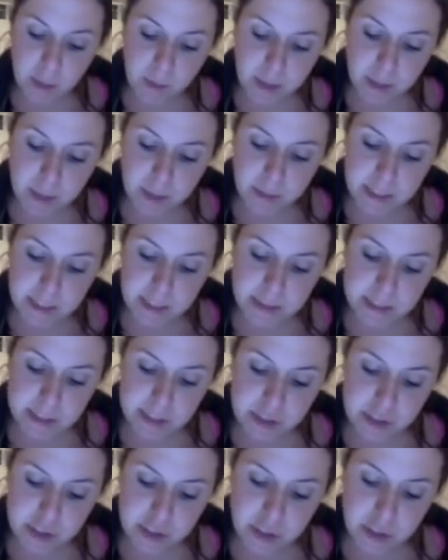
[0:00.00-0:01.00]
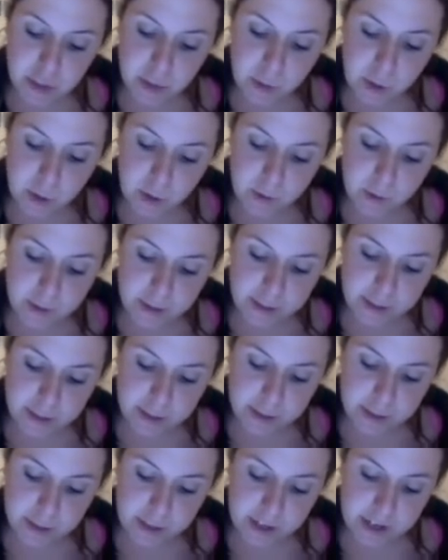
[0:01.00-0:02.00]
what you would do is 2 over
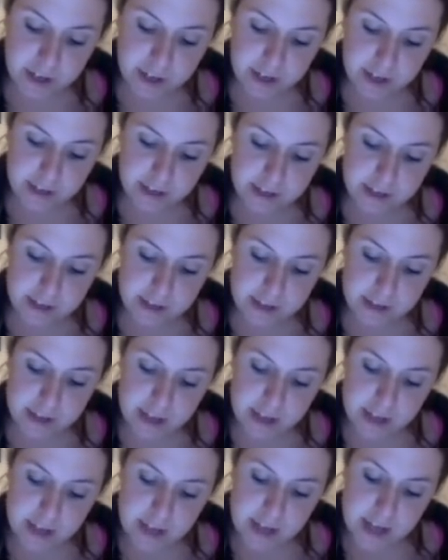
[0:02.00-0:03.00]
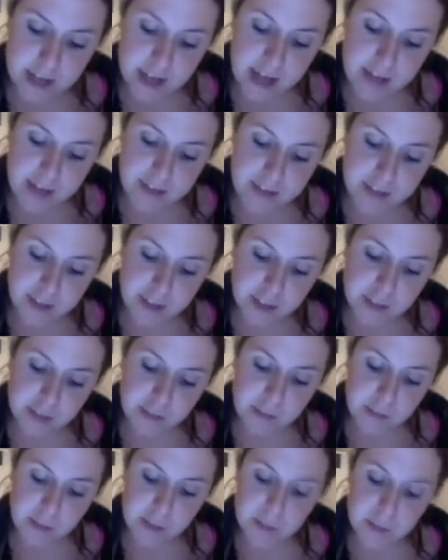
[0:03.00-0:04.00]
2/3, and then just
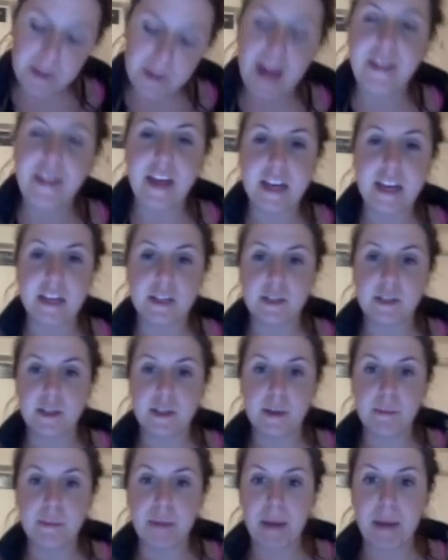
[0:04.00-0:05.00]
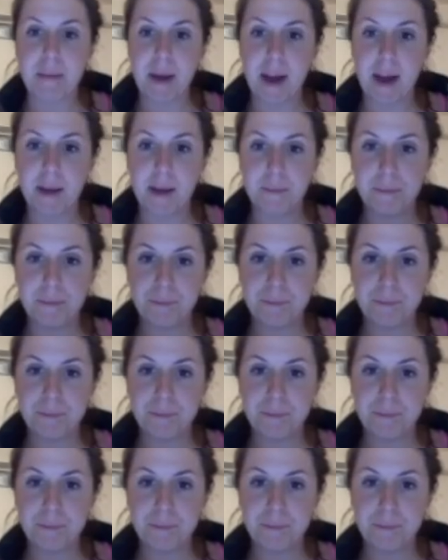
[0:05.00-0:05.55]
multiply that answer by pi.